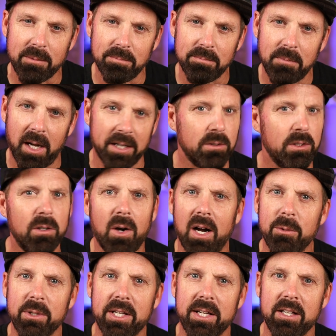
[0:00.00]
them? I don't know.
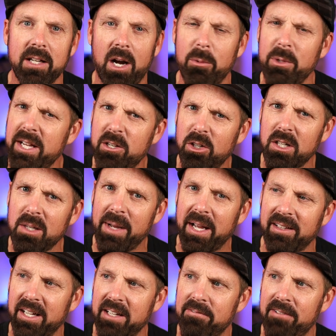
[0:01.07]
How would they how would they cook them
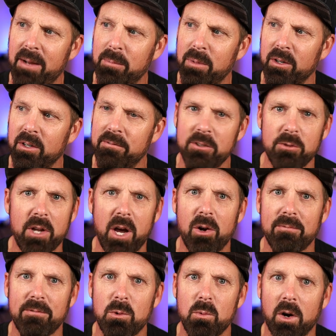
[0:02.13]
at like Fatburger? If you know,
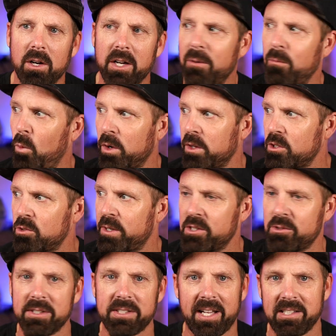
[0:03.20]
if you work at one of those
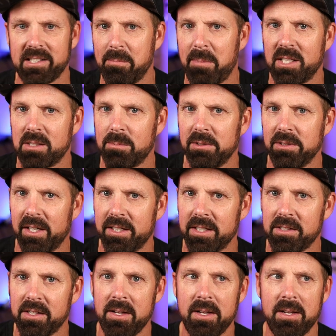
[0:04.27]
restaurants that has the Impossible Nuggets,